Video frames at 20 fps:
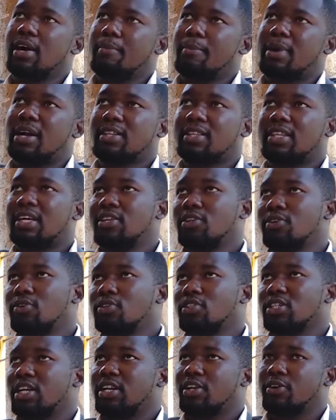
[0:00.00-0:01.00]
But then you
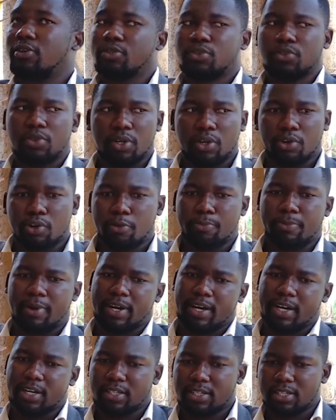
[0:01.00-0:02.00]
usually also
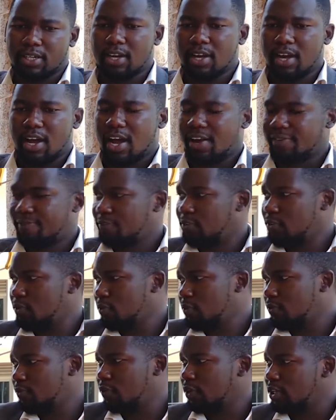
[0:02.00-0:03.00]
incorporate a
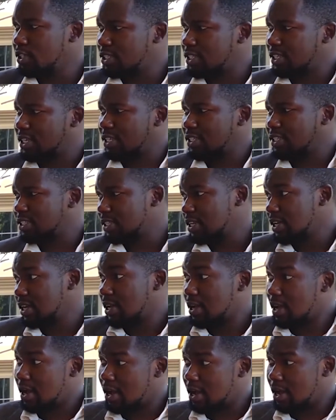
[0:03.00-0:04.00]
few voices.
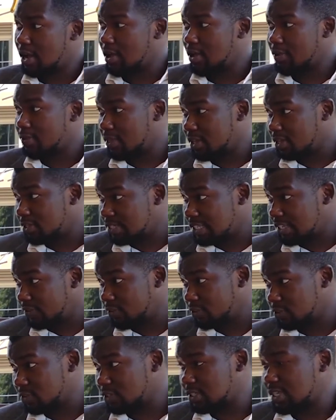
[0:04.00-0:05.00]
The
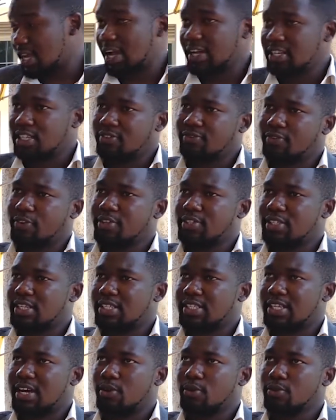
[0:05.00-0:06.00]
civil society
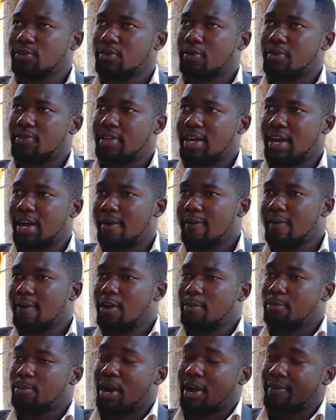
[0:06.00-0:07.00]
voices are also there.
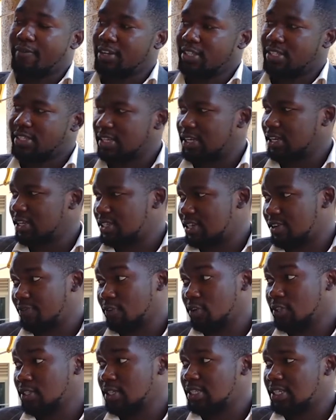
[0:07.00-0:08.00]
Private sector
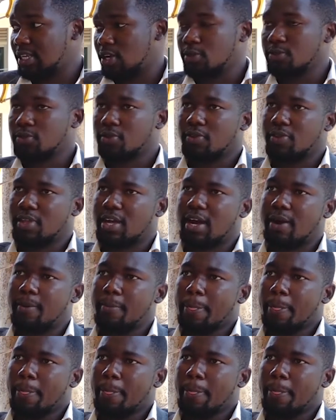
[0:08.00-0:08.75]
voices are also there.